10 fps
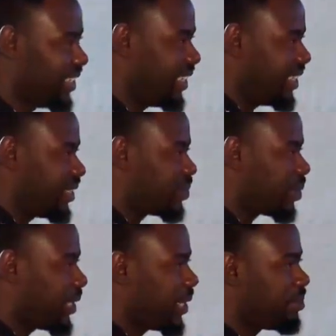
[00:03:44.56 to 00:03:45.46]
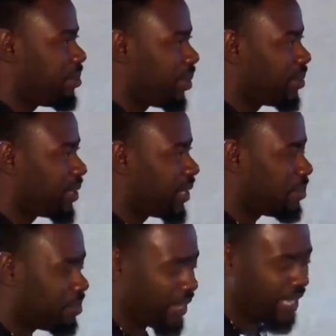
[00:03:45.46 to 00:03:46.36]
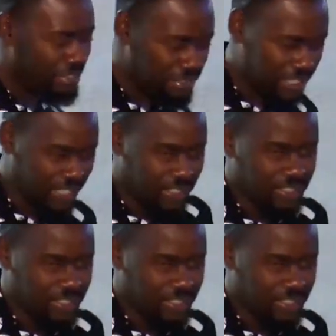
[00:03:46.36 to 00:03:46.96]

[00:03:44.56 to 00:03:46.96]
He's talking about the behavior.